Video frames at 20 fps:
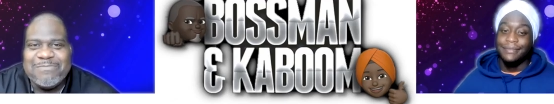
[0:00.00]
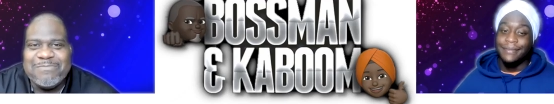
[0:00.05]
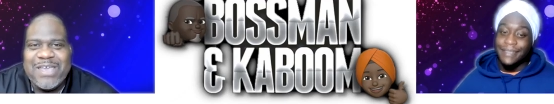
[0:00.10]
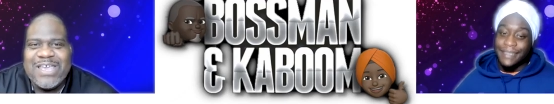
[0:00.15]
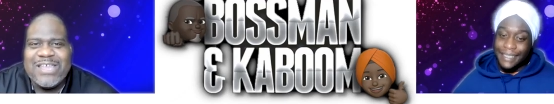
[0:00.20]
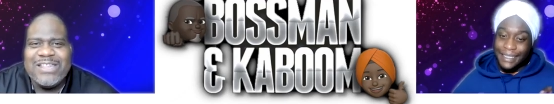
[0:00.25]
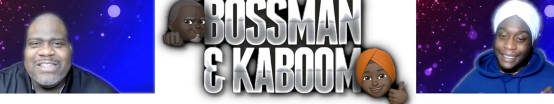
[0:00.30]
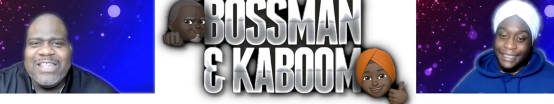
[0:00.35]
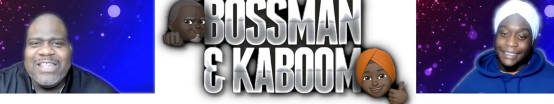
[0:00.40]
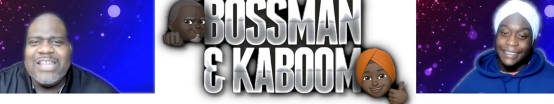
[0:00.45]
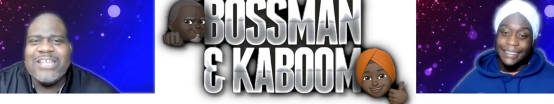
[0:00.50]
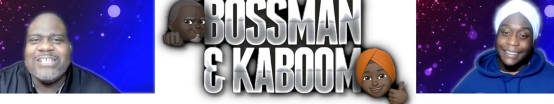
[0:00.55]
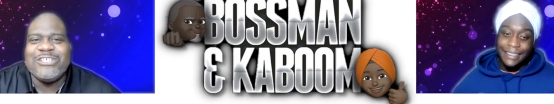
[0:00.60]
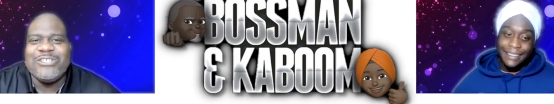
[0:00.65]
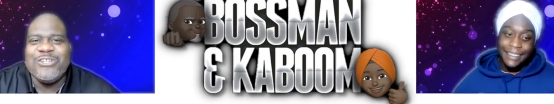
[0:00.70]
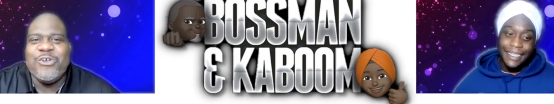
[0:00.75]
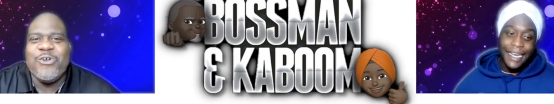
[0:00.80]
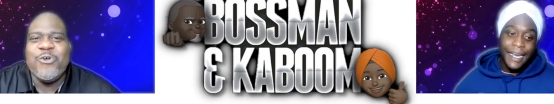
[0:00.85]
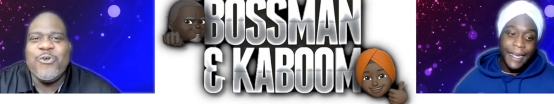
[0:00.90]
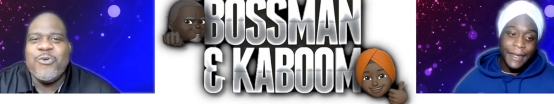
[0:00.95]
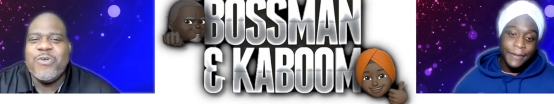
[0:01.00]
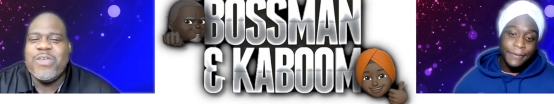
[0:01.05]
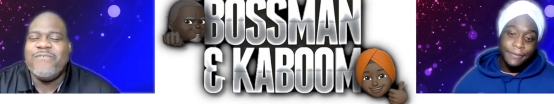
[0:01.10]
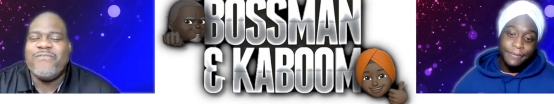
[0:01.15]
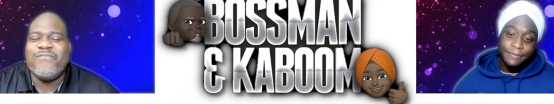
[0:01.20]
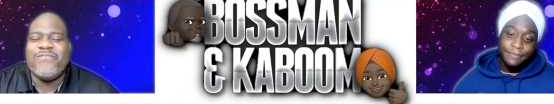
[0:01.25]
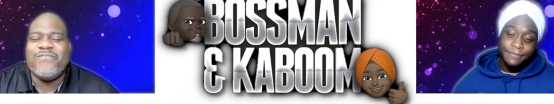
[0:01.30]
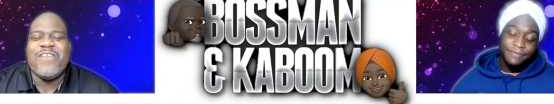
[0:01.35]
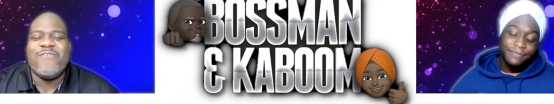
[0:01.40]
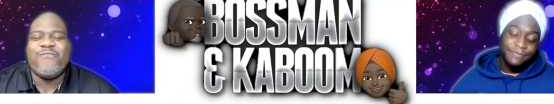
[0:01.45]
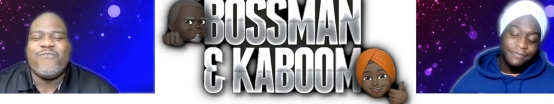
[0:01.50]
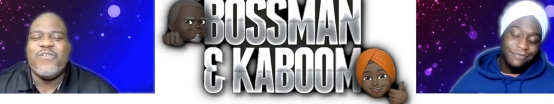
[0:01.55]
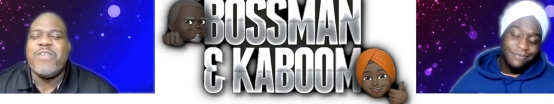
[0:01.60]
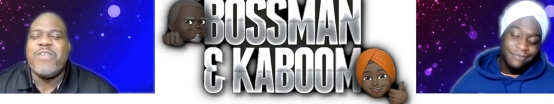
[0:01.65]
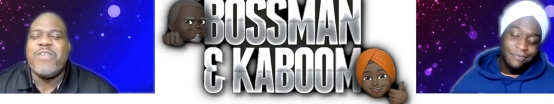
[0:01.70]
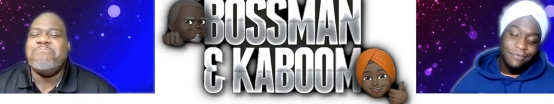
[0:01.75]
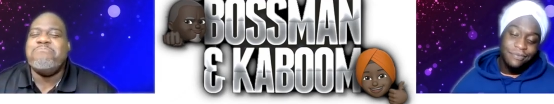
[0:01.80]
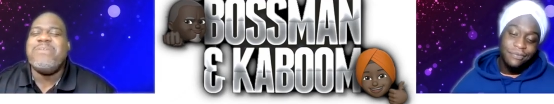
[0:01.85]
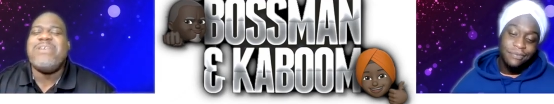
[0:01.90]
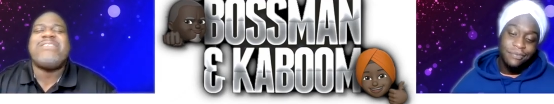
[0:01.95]
Speaker 1: man. Let us yeah. know if if
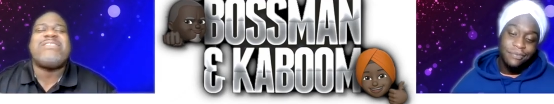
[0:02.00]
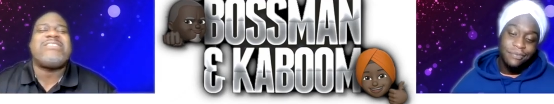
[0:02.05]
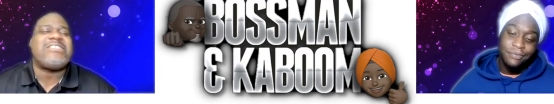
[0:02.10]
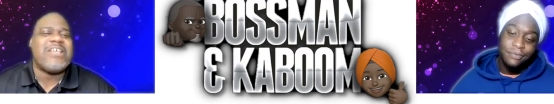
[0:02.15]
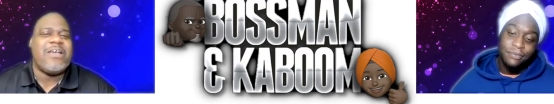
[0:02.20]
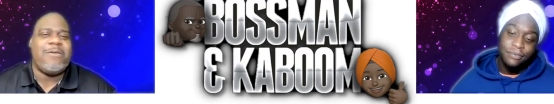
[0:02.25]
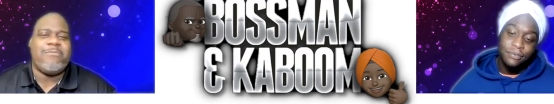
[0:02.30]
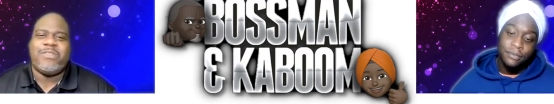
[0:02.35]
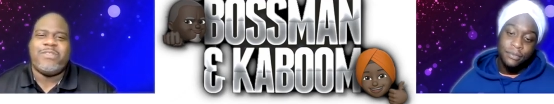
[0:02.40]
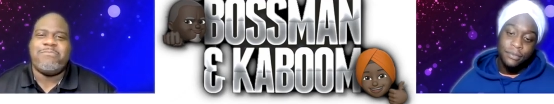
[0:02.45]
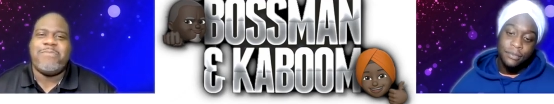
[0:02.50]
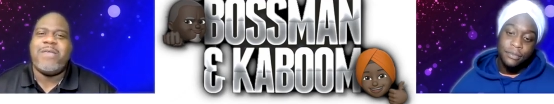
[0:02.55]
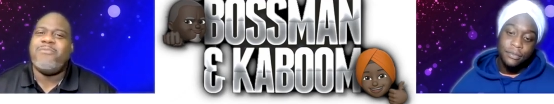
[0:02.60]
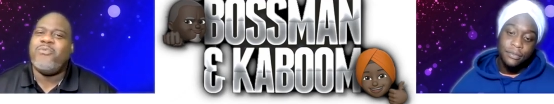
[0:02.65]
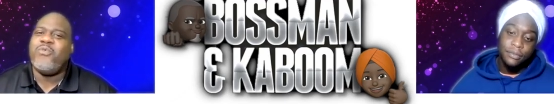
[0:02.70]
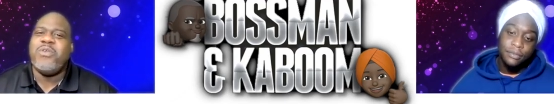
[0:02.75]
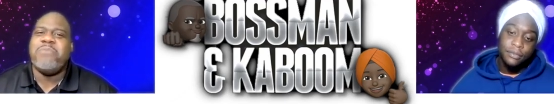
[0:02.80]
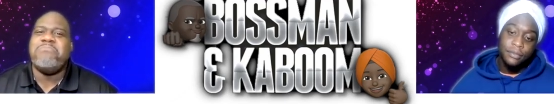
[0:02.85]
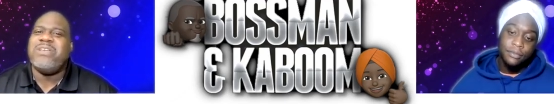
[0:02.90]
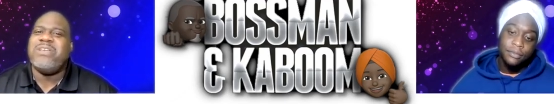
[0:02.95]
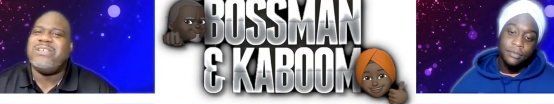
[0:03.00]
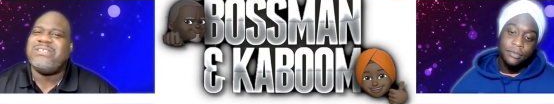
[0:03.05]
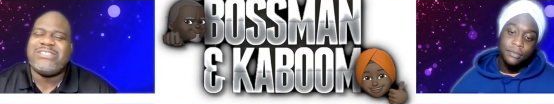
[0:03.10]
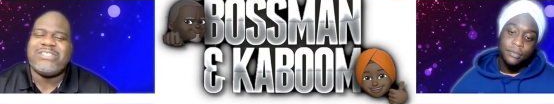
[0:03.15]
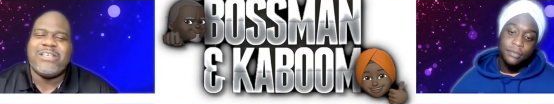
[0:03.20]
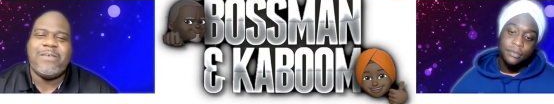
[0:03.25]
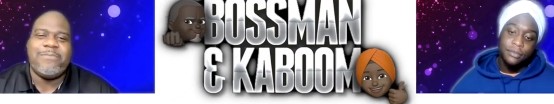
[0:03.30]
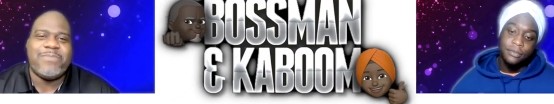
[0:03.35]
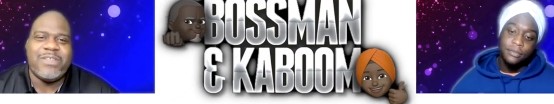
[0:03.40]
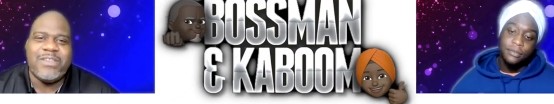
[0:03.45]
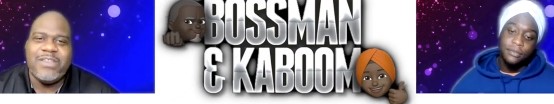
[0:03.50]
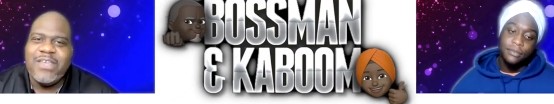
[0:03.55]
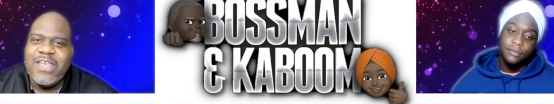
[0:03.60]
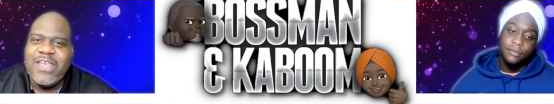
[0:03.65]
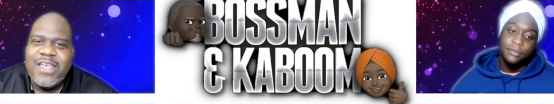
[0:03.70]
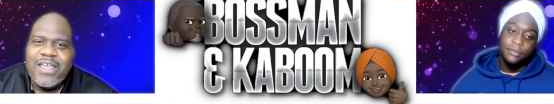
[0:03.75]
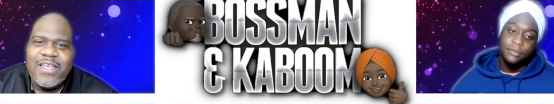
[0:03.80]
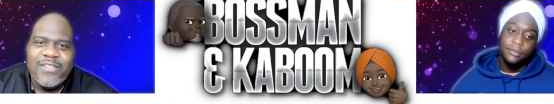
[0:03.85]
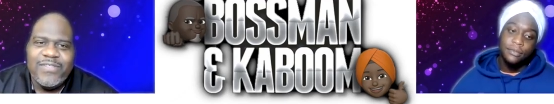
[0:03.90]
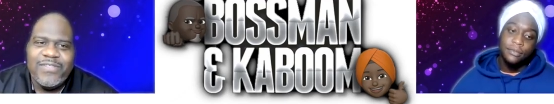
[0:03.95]
we missed something. Maybe we missed something
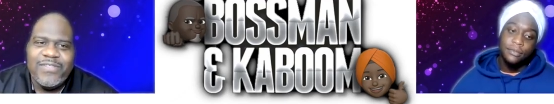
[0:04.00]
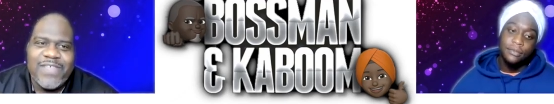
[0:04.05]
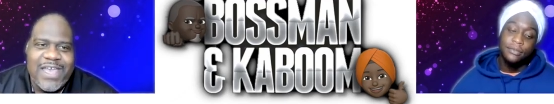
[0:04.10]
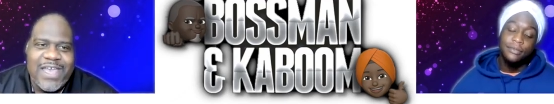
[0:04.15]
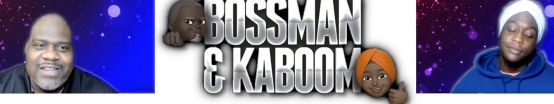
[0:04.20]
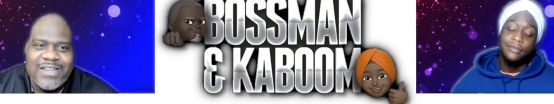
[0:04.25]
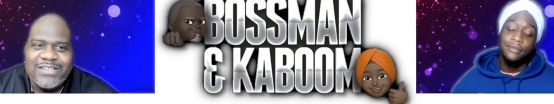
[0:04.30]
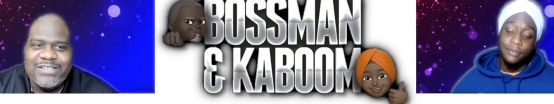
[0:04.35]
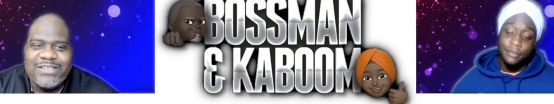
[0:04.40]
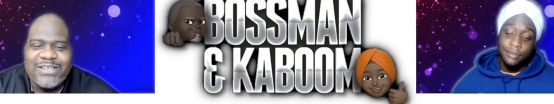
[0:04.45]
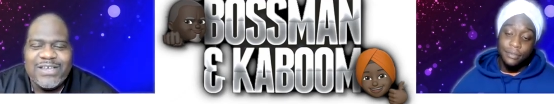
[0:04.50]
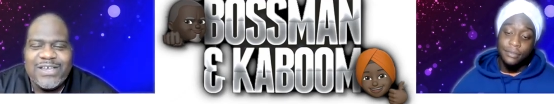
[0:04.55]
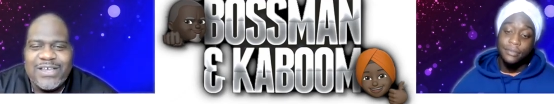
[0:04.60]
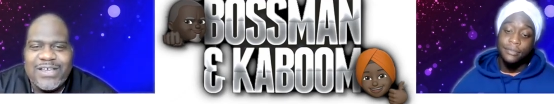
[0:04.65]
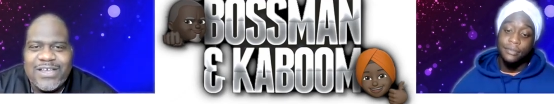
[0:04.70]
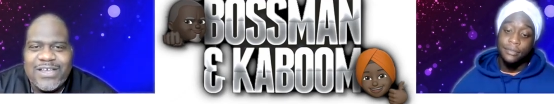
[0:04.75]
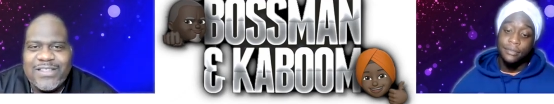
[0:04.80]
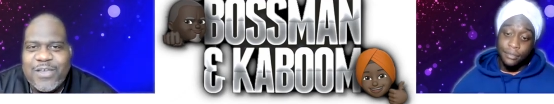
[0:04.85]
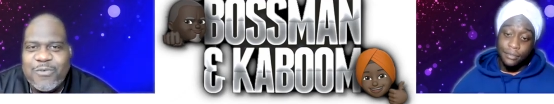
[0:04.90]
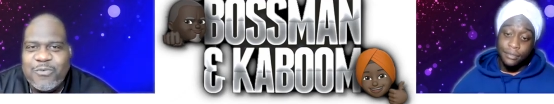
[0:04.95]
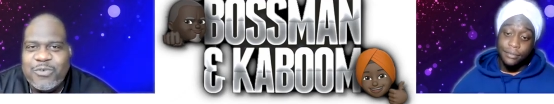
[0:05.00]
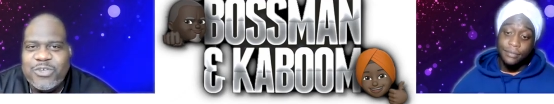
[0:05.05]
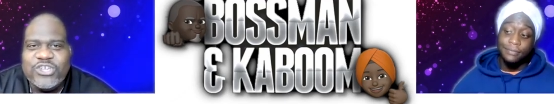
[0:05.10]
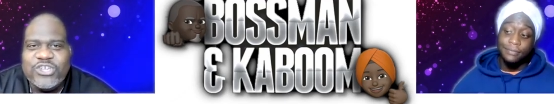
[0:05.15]
that uh, that we